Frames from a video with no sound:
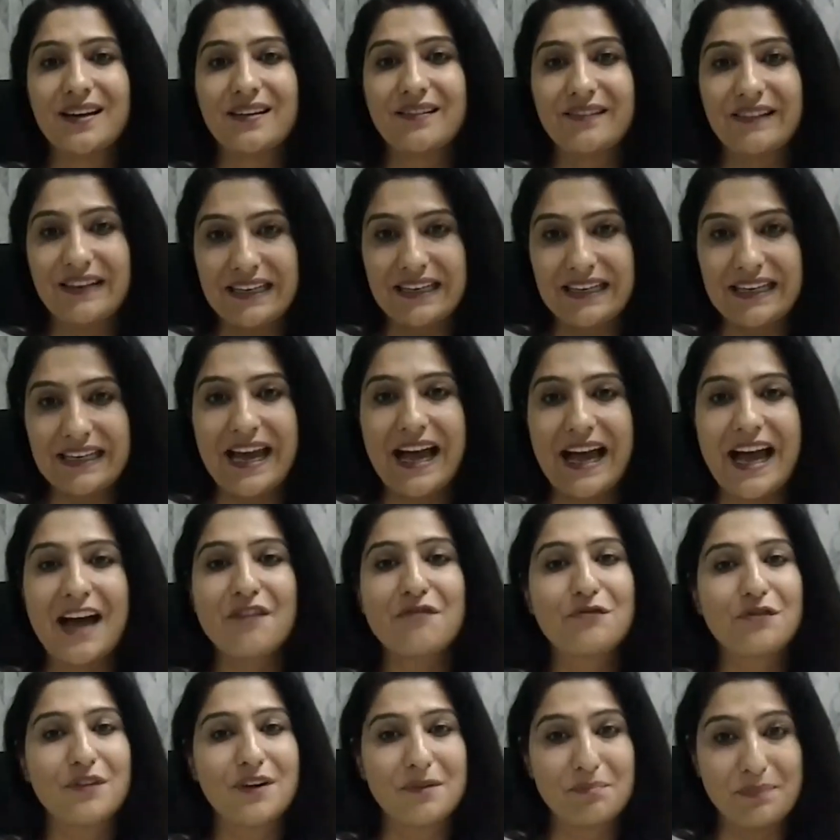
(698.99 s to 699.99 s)
really have
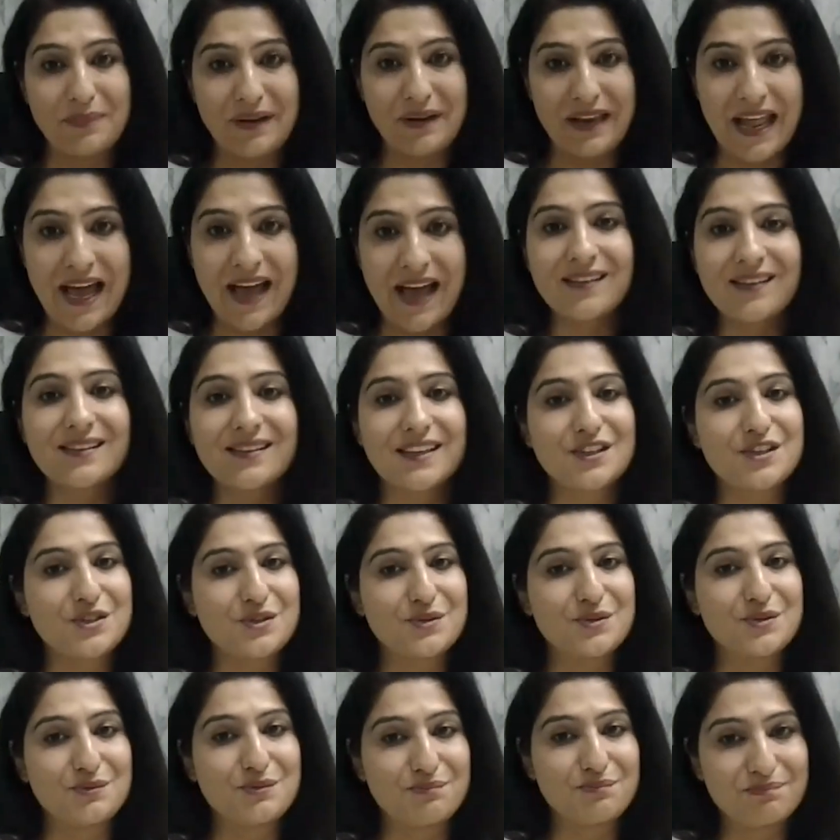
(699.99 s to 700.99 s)
a plan, that
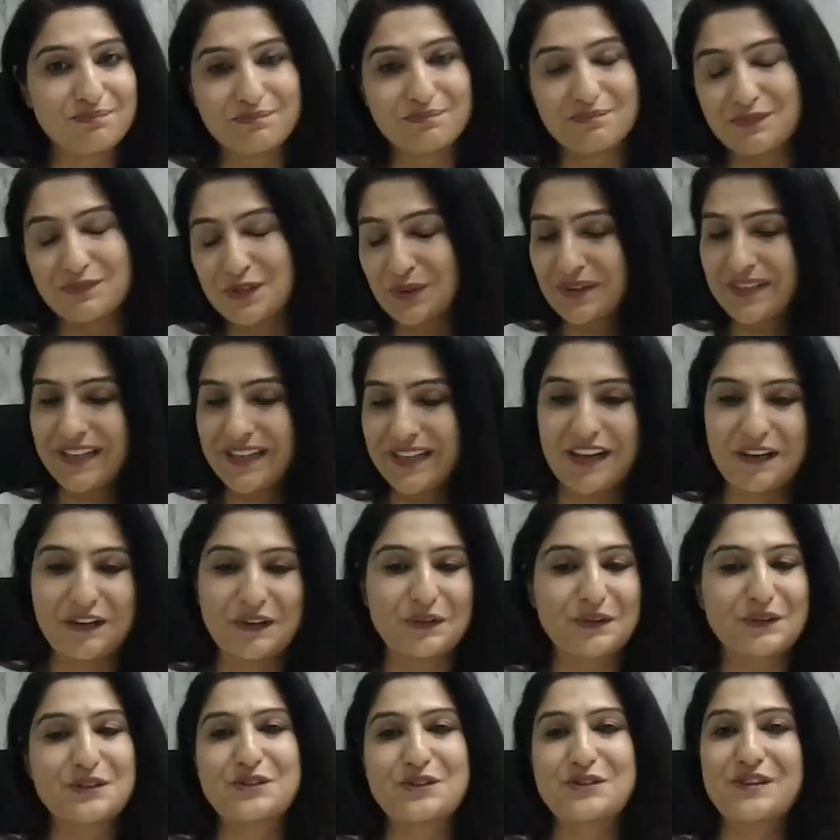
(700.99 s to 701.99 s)
you don't get
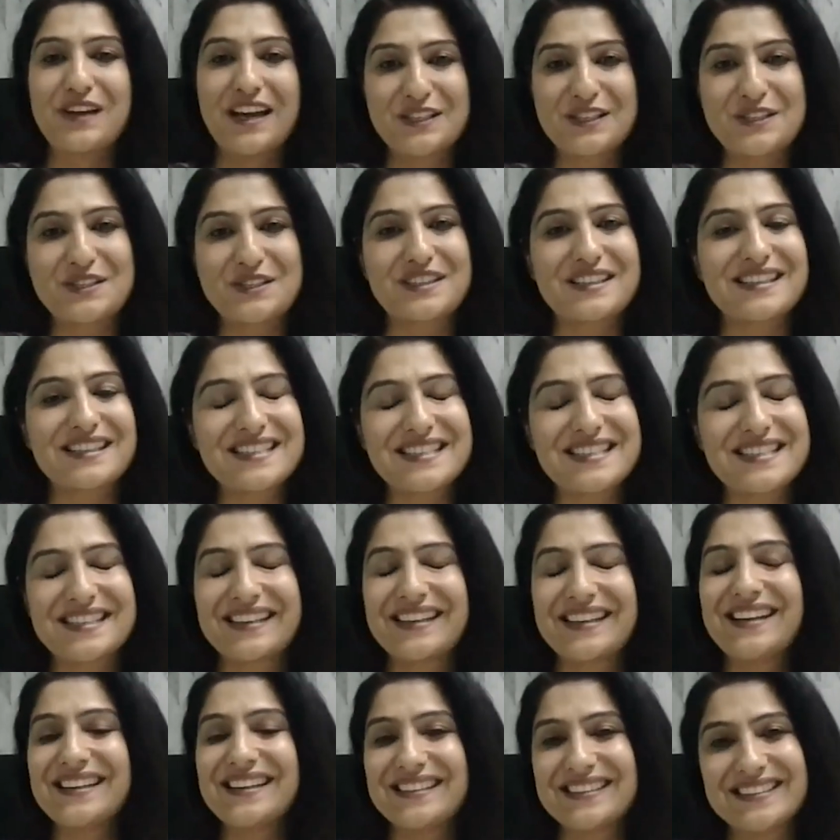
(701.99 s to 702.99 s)
into distractions. So
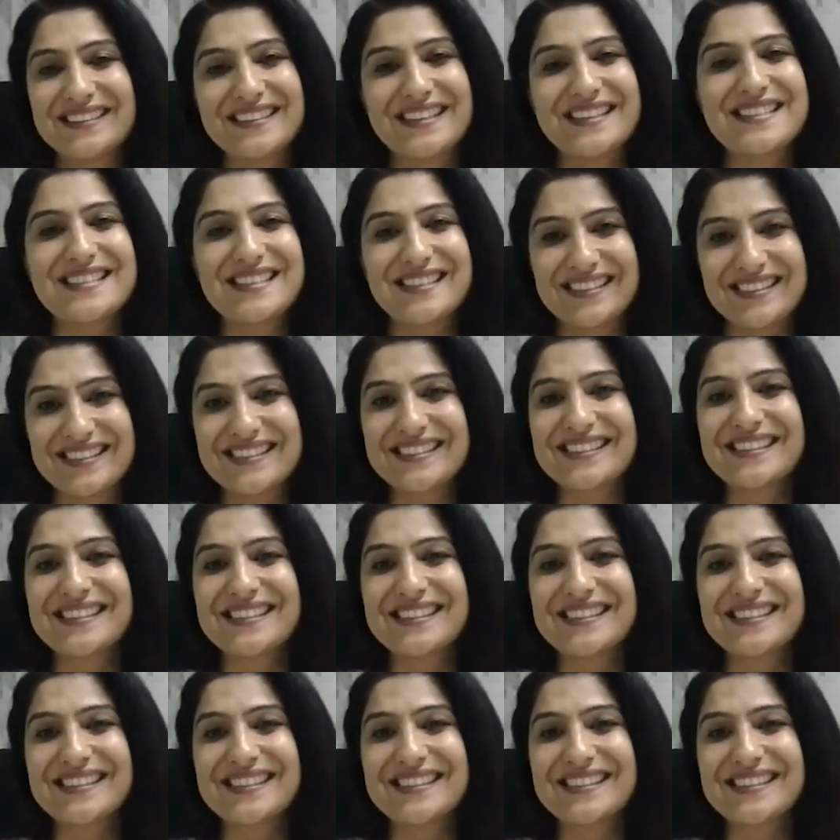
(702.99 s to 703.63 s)
yeah, that's it.